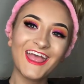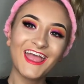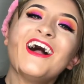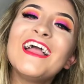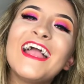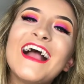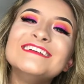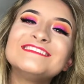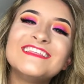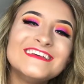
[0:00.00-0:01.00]
Okay
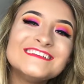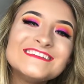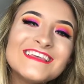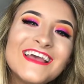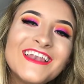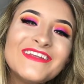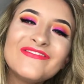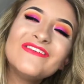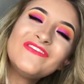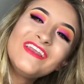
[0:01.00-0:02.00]
guys, so this is the end of
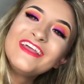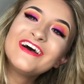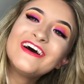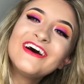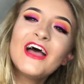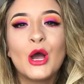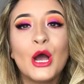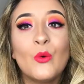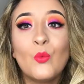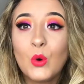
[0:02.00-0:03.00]
the video.
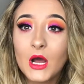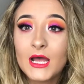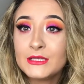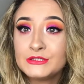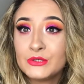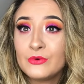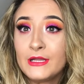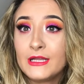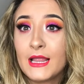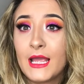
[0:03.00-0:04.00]
What I do
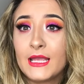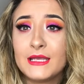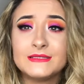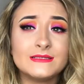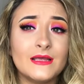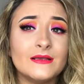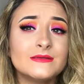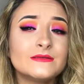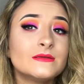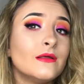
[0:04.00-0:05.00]
really like is
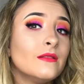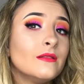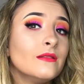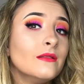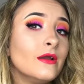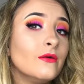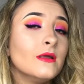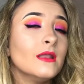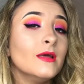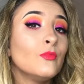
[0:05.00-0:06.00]
this
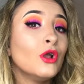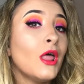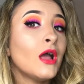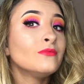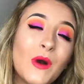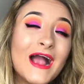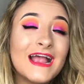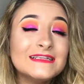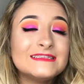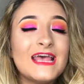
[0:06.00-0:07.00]
liquid lip colour. What I
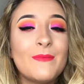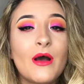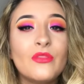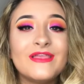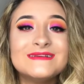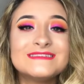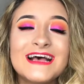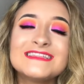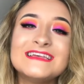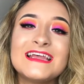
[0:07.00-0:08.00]
can say about these
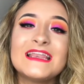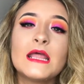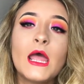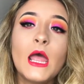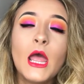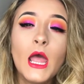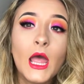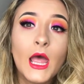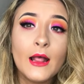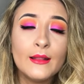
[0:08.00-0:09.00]
satin
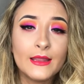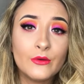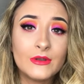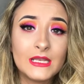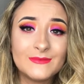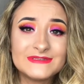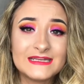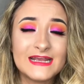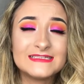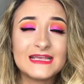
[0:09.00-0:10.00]
liquid
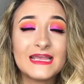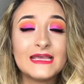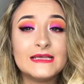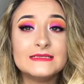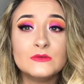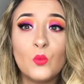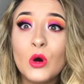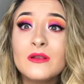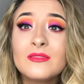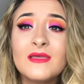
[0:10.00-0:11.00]
lipsticks is,
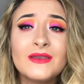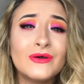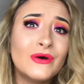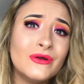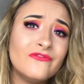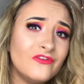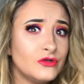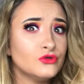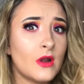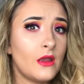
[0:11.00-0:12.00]
one, they don't feel
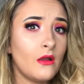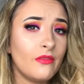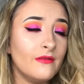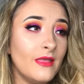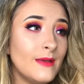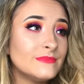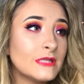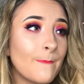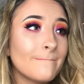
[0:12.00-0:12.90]
drying on the lips.